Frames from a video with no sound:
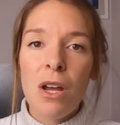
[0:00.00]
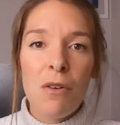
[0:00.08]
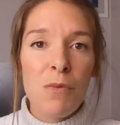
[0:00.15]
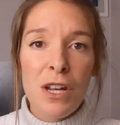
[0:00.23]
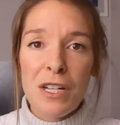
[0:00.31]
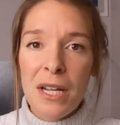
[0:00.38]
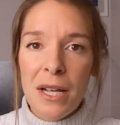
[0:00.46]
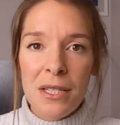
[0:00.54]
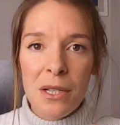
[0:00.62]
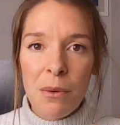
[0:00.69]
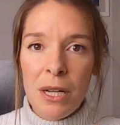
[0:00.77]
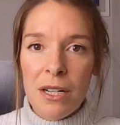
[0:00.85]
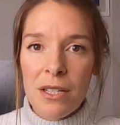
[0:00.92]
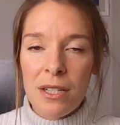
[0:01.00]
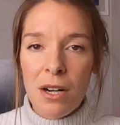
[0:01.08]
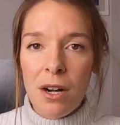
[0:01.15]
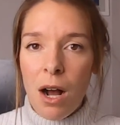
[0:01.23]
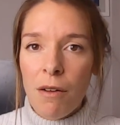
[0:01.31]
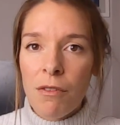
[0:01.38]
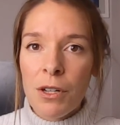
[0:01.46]
a fantastic way to
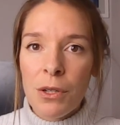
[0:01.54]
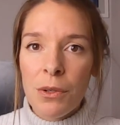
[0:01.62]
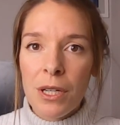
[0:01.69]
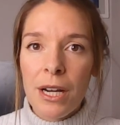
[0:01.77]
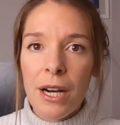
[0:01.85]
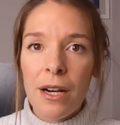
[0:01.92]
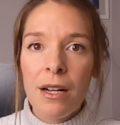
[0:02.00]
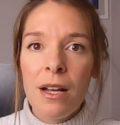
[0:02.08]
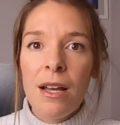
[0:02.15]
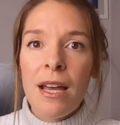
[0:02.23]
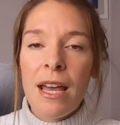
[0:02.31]
start off a new year